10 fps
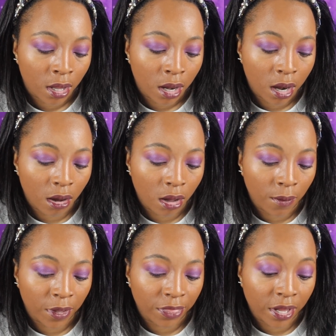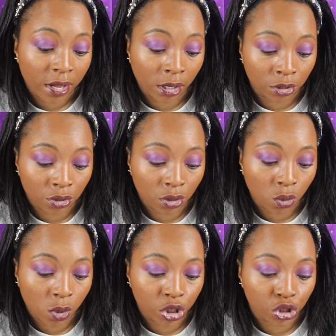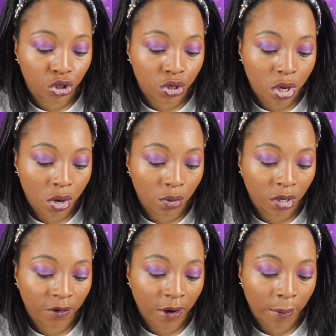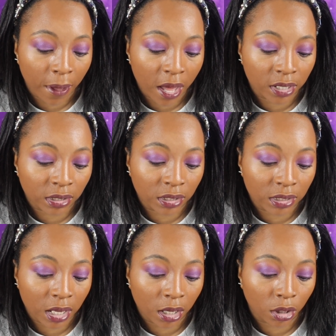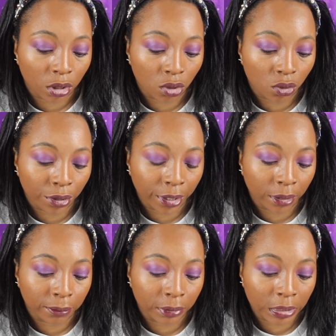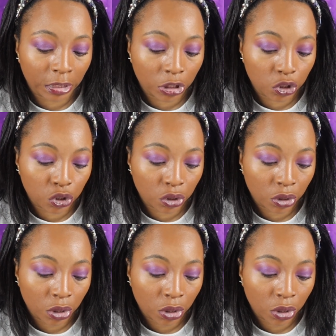And they answer the question, no, none of our pads contain chlorine bleach.